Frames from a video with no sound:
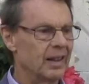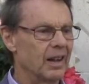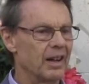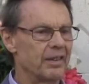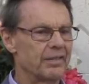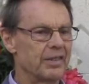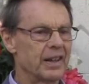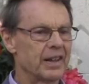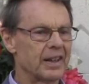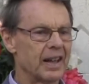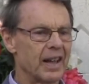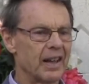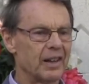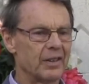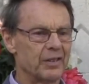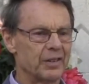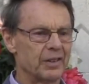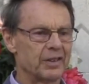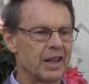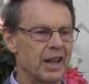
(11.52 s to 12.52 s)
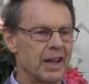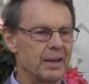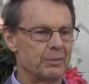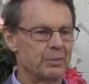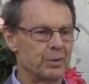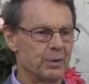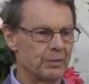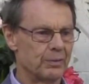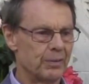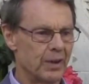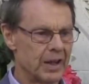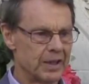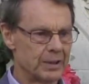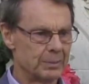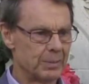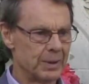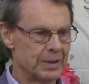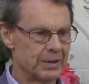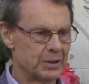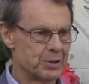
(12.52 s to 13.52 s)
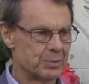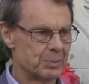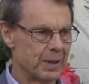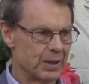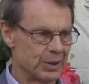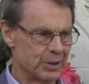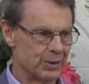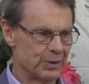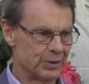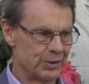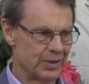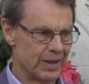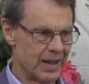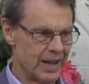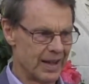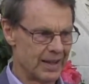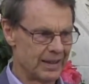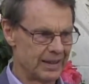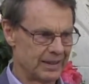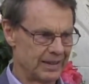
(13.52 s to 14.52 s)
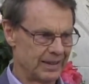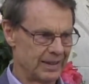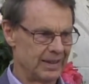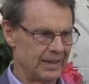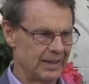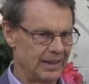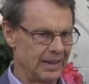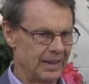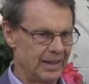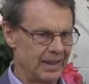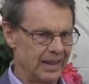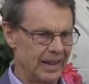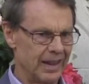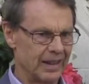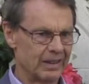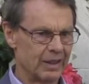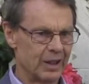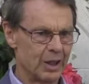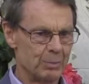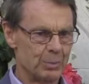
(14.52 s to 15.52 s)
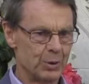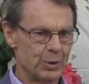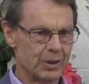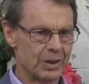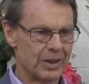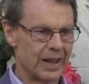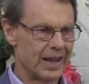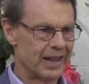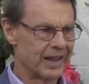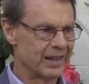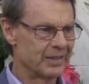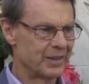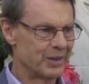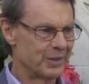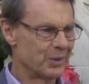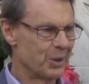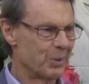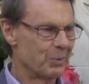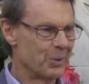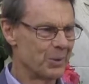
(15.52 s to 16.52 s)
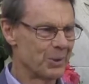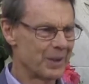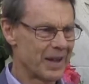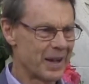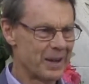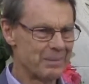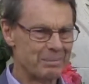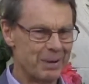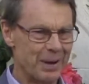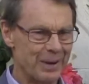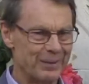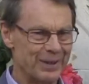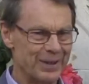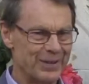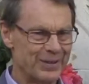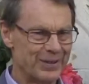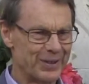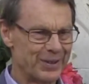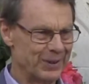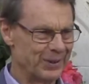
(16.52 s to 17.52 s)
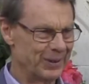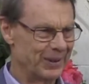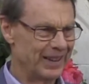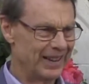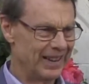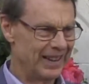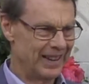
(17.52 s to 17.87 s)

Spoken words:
I thank Helen and Kate for inviting me to speak to you today, and I hope you can hang in there and not walk out partway through.